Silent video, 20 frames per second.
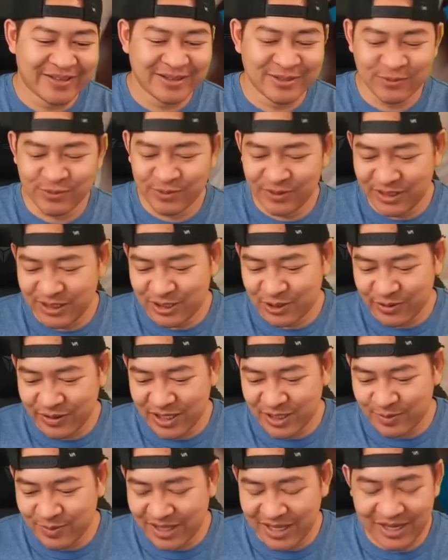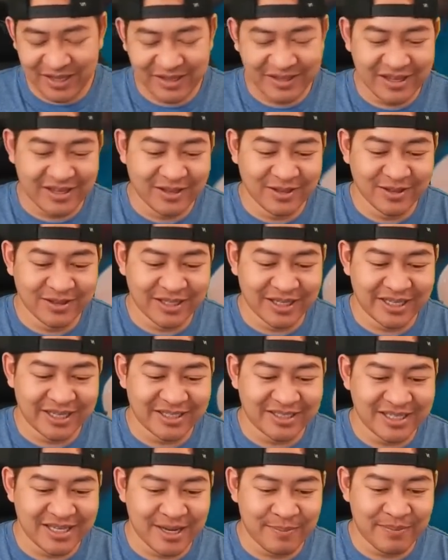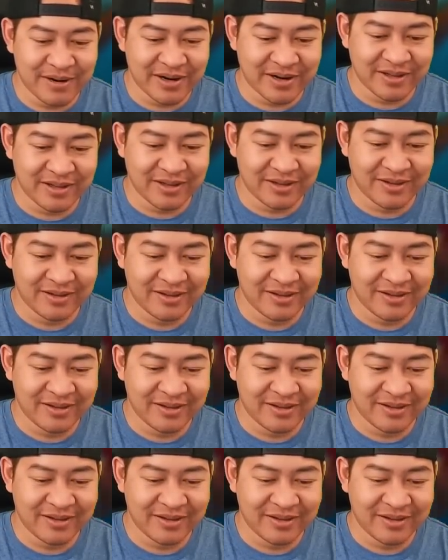That's really strange, but they, they look like the same parallel.